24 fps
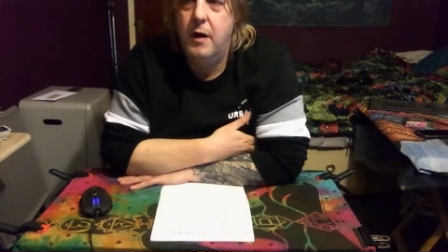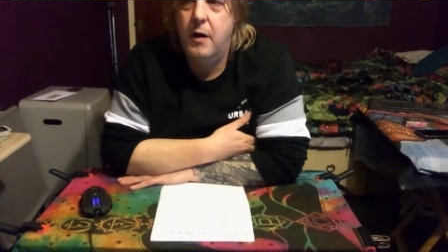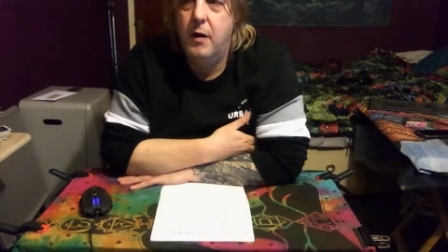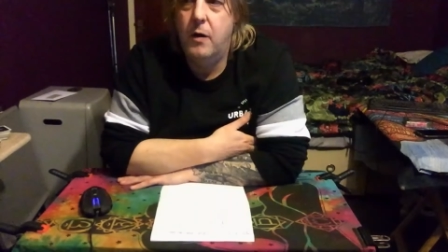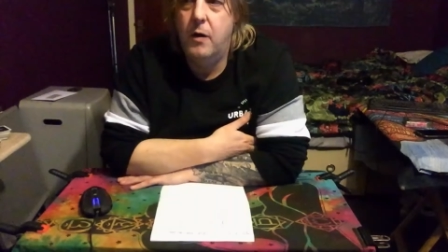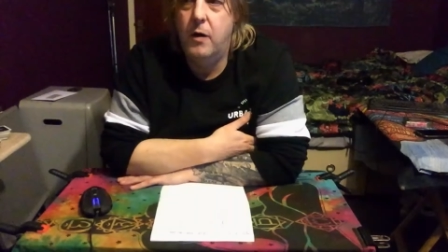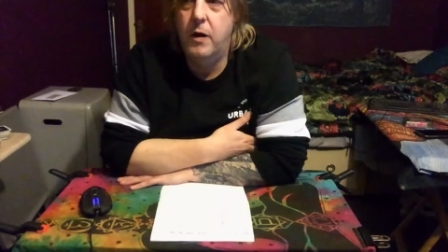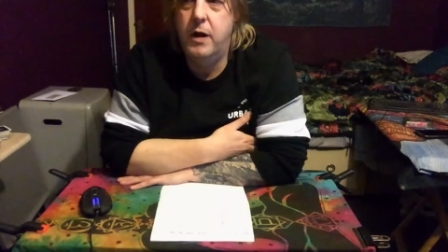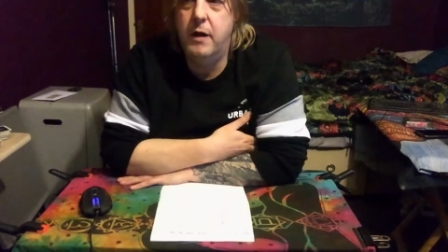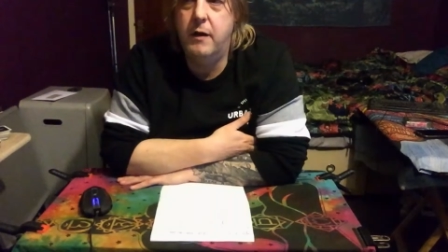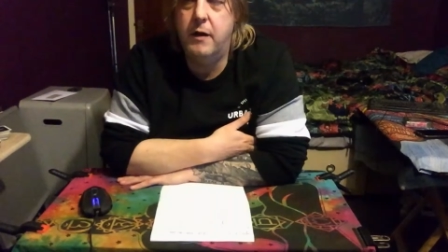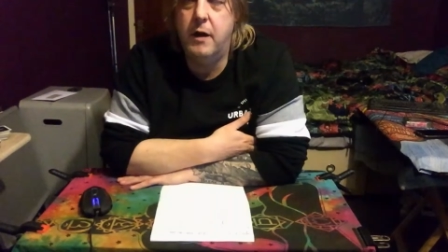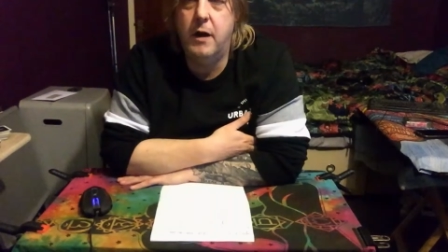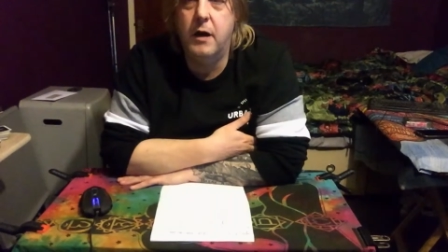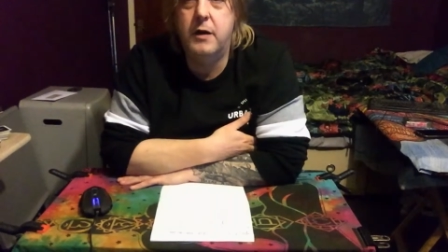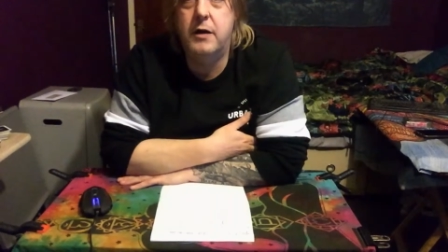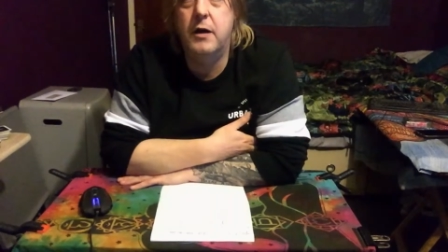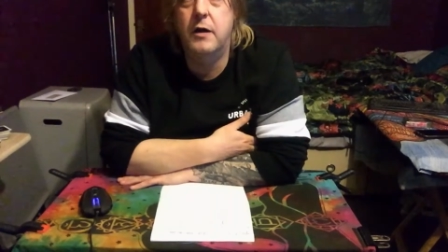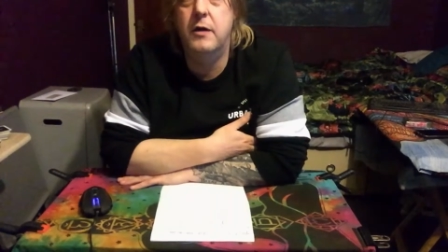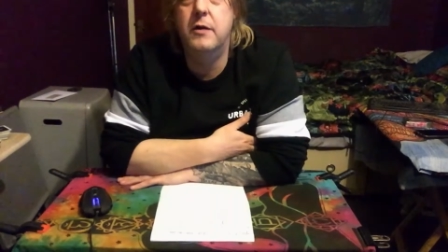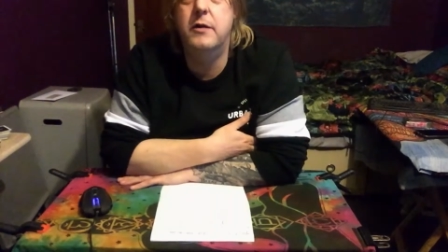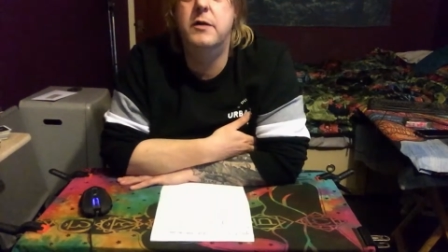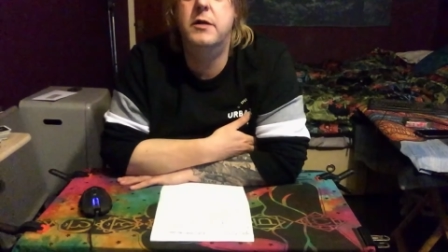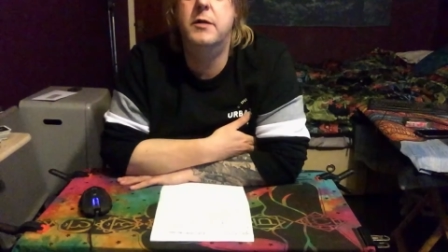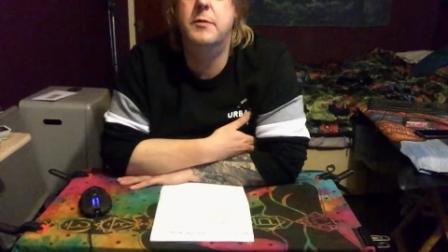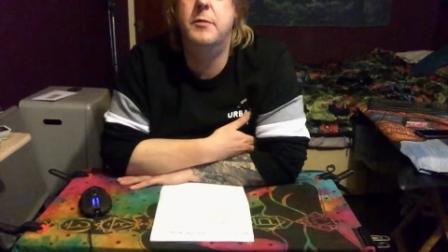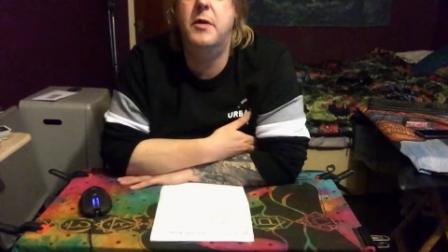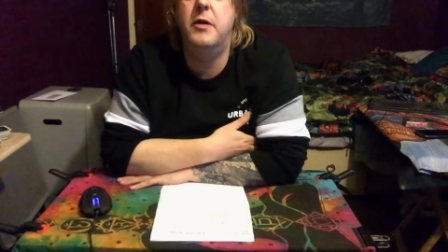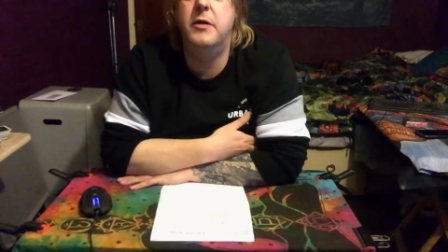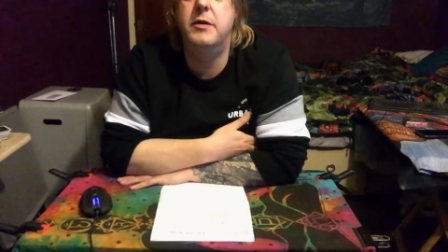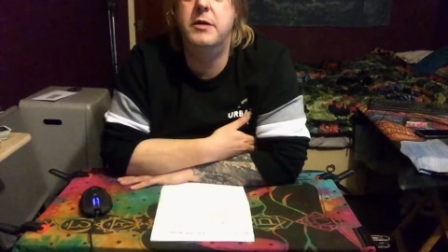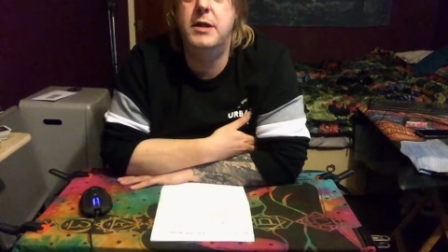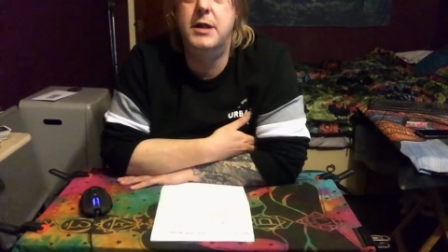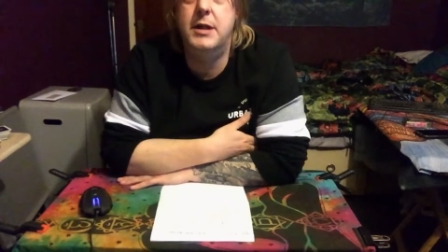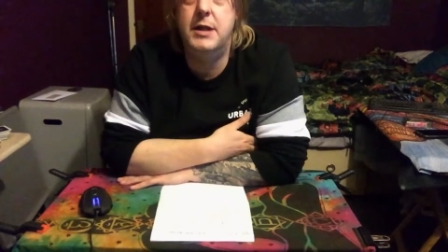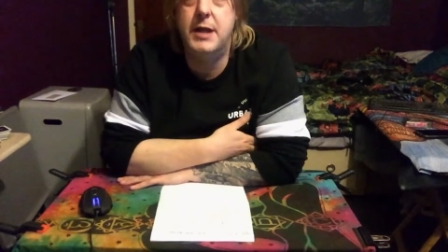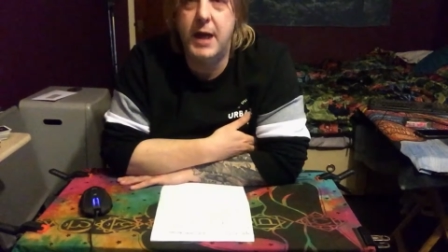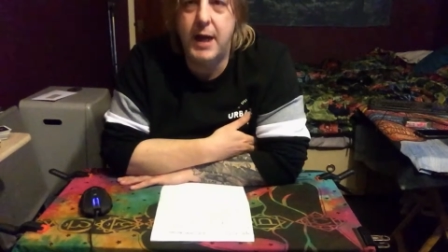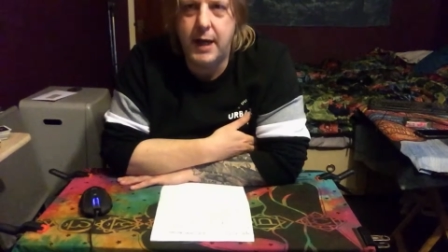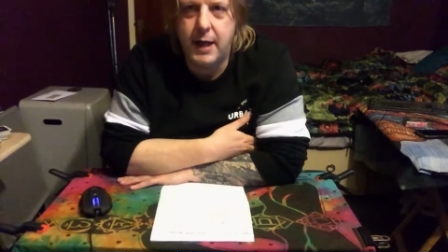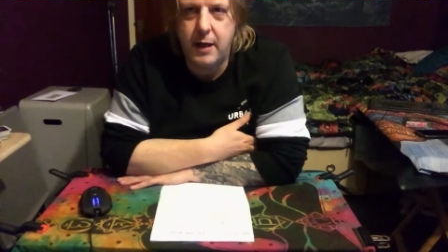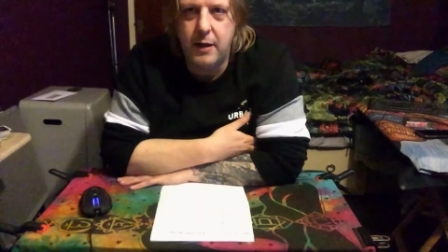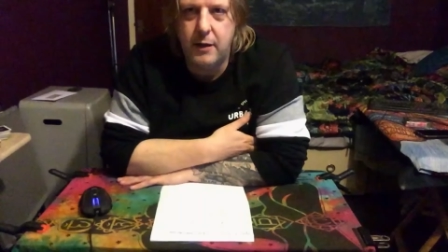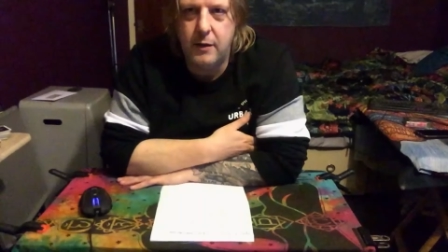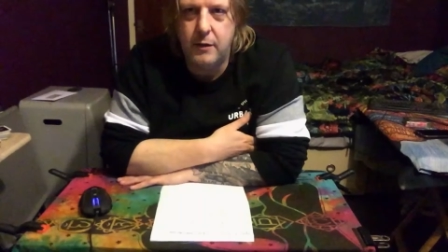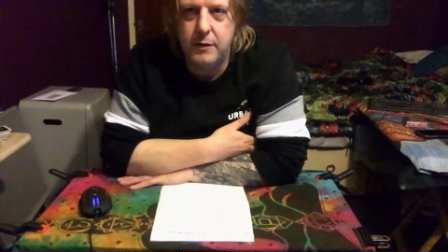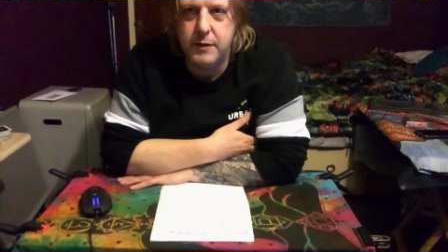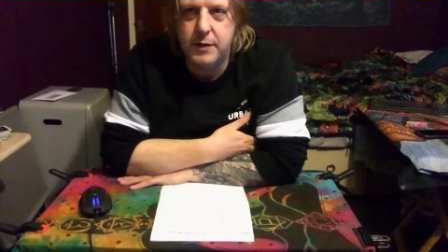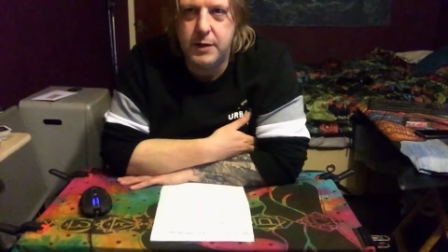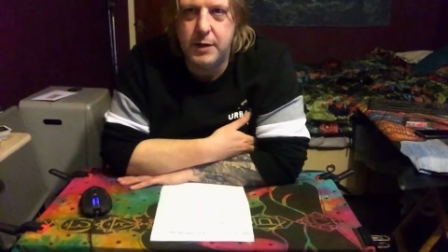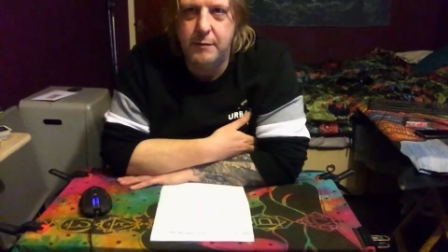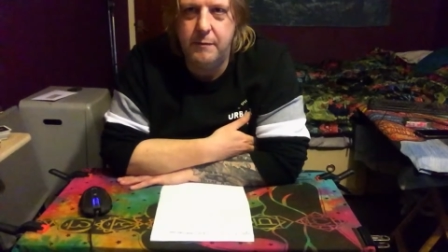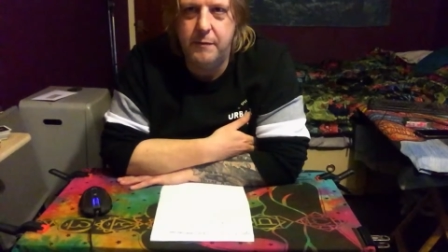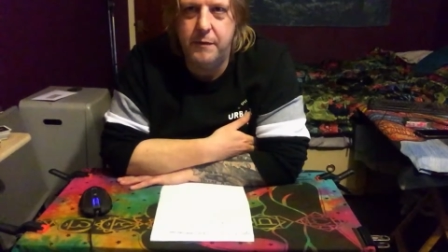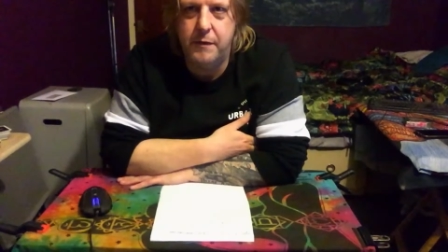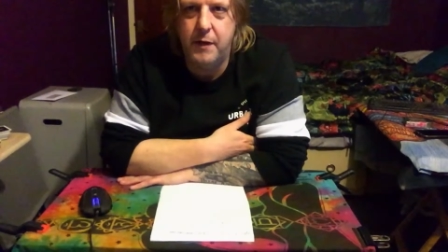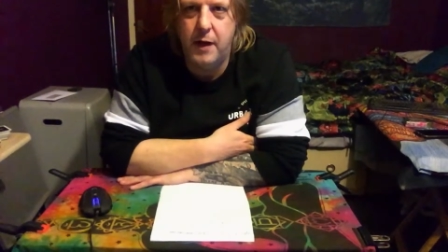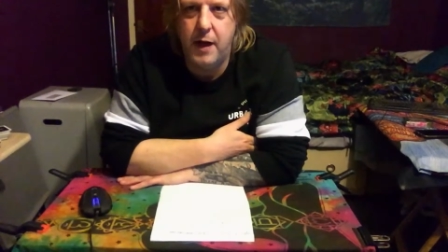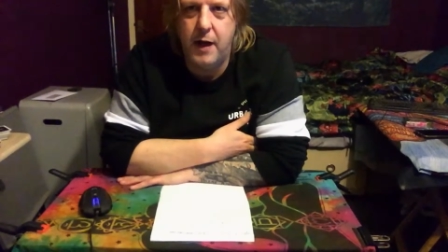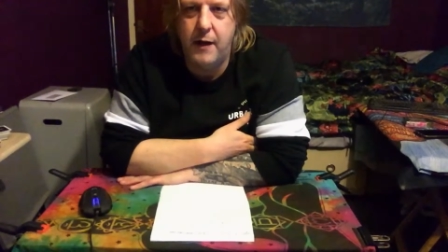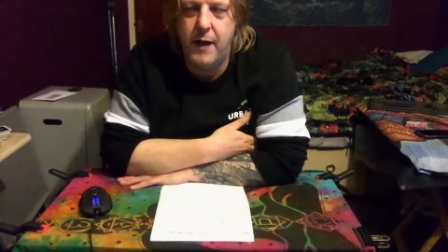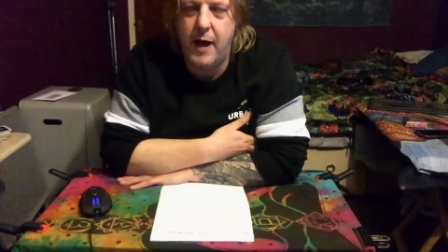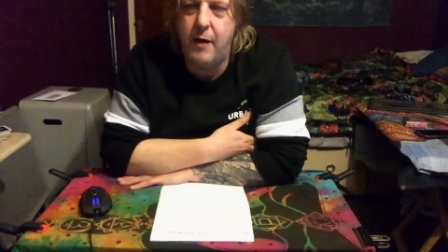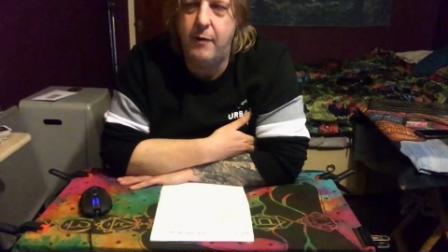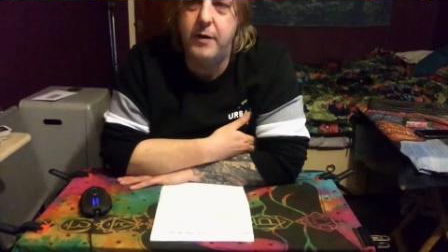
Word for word: Or you've got a condom on your dick. Or something like that.